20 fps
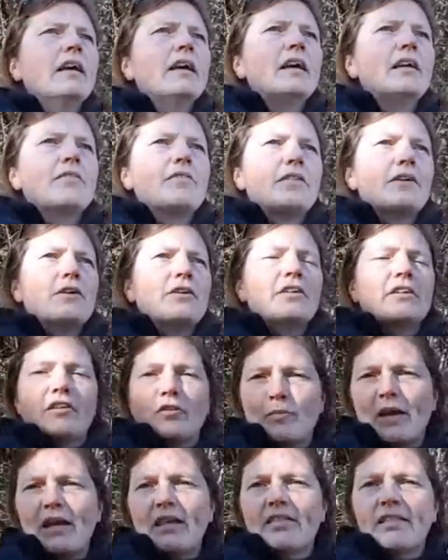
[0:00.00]
if they're in a
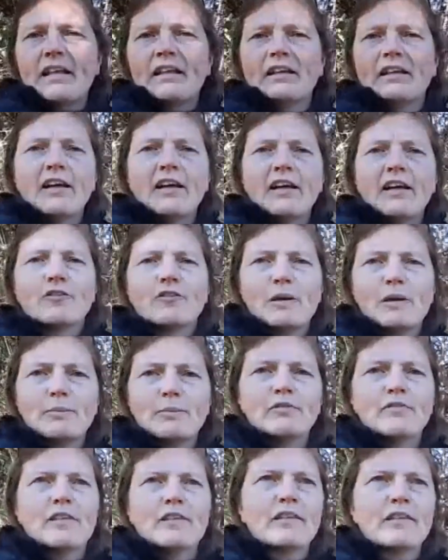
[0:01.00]
space that a lot of people
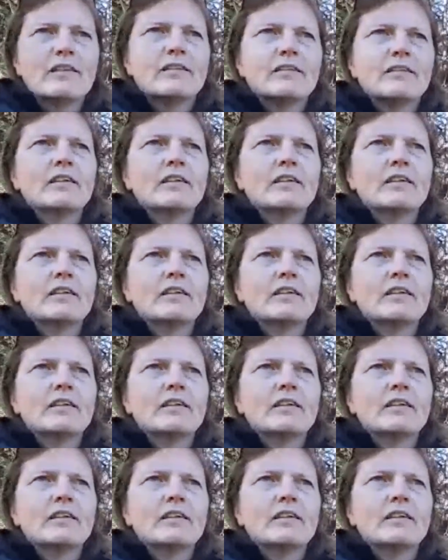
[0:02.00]
visit.